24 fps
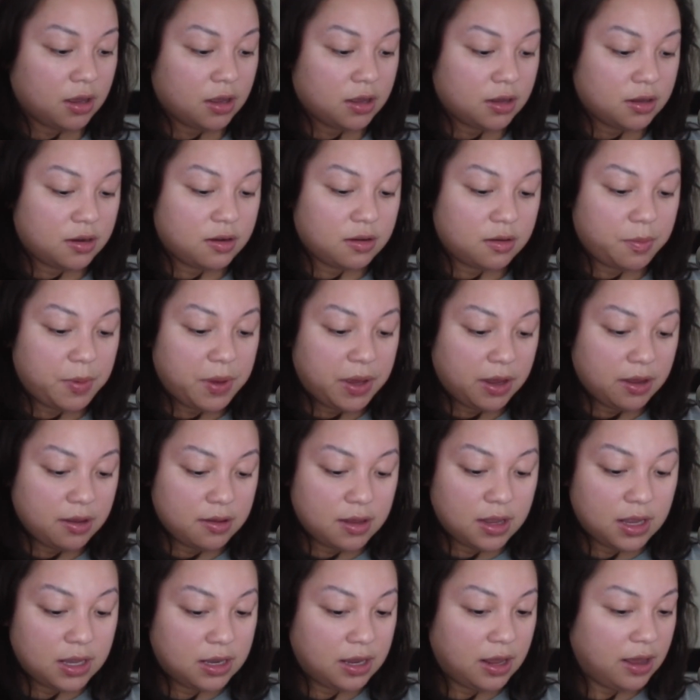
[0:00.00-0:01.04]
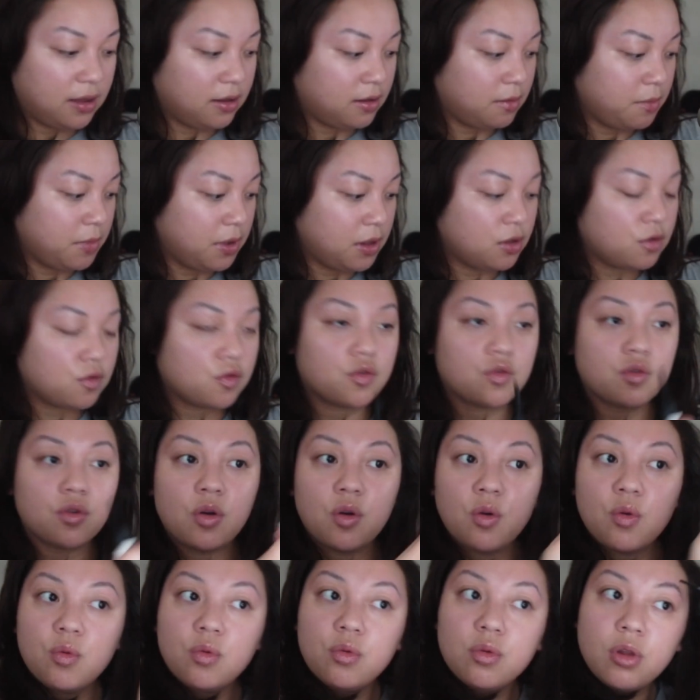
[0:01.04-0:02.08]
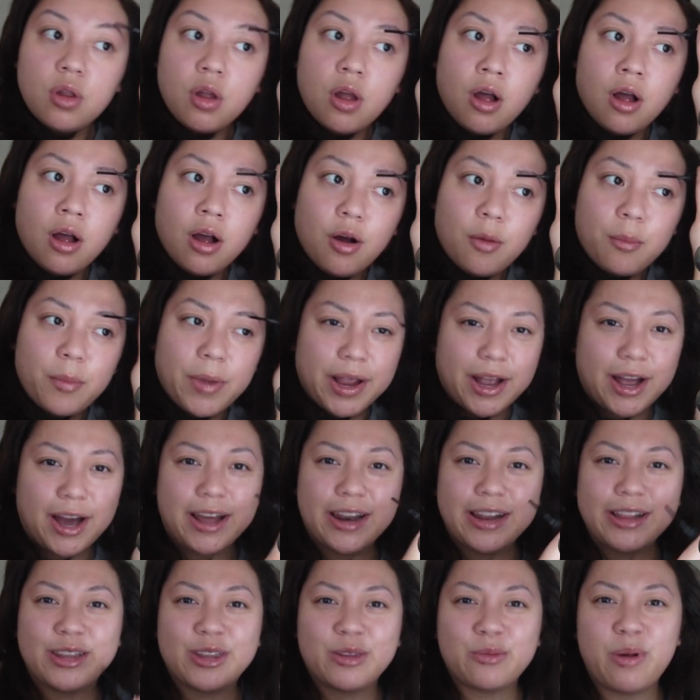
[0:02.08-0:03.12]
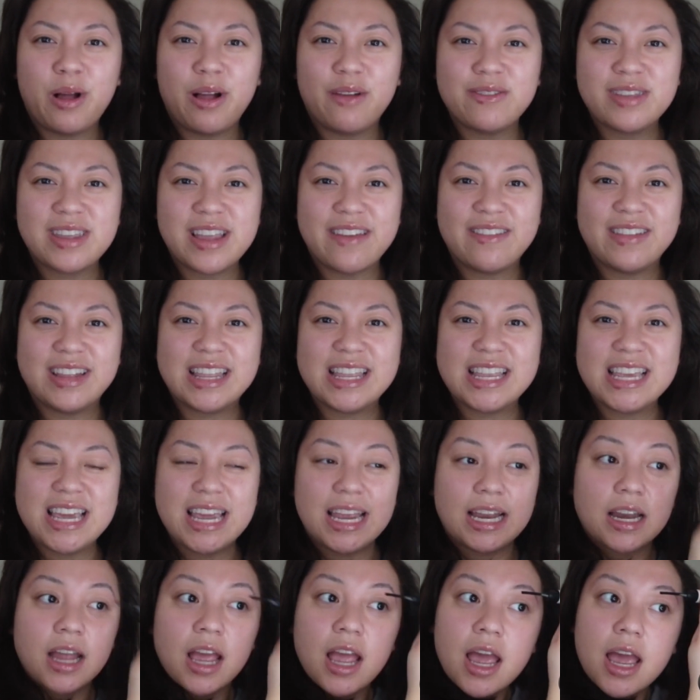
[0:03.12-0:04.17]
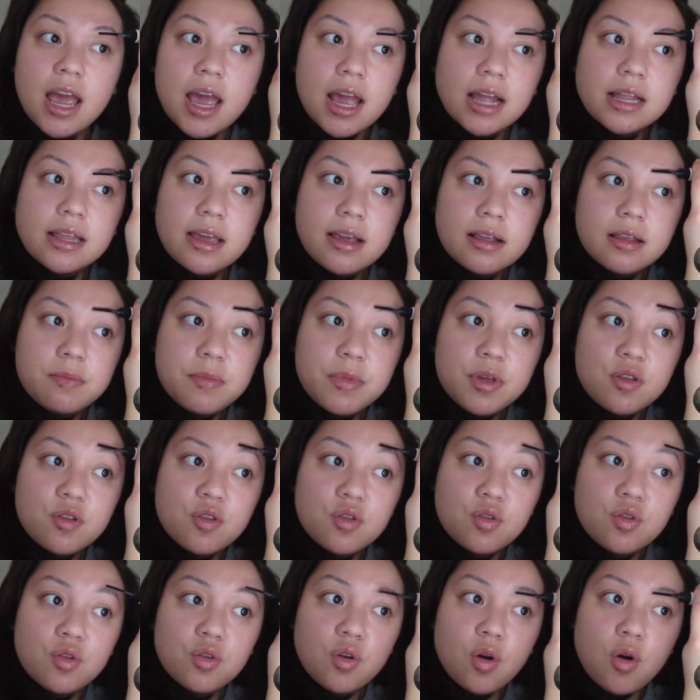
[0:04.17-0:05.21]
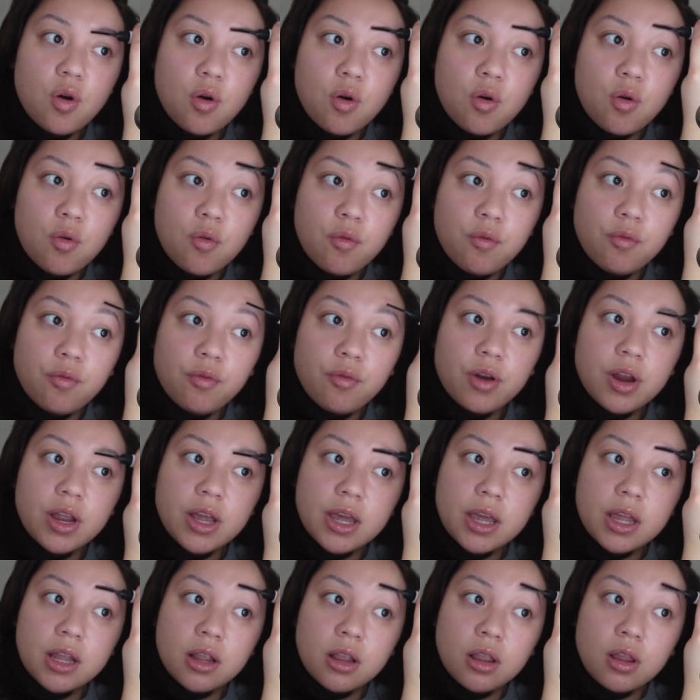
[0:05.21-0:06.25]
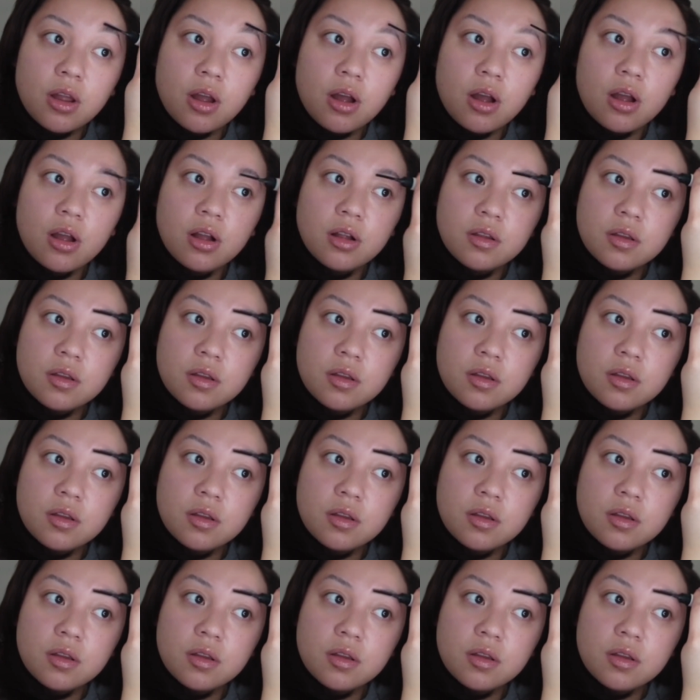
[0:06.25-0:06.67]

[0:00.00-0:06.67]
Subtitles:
Just because it takes me so long. Oh my god, it's 12:17. It takes me so freaking long